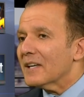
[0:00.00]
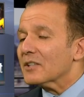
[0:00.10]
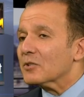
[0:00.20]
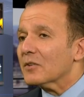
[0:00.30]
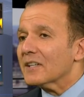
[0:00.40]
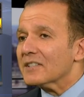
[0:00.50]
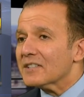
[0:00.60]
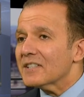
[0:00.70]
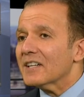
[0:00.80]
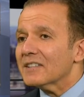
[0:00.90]
It's called the As
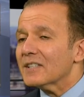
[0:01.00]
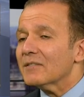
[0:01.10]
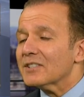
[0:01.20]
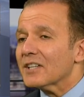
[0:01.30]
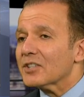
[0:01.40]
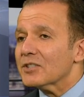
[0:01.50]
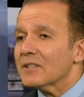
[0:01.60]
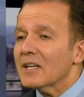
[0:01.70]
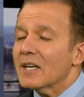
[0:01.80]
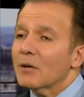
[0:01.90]
Seen on TV section,
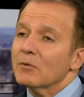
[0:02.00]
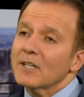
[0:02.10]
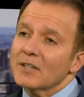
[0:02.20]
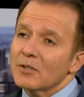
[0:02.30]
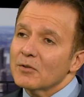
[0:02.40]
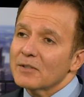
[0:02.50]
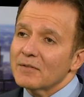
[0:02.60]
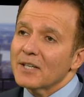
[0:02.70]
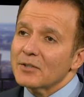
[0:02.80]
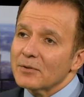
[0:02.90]
and we're not the only
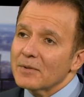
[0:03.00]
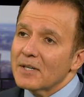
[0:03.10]
vendor.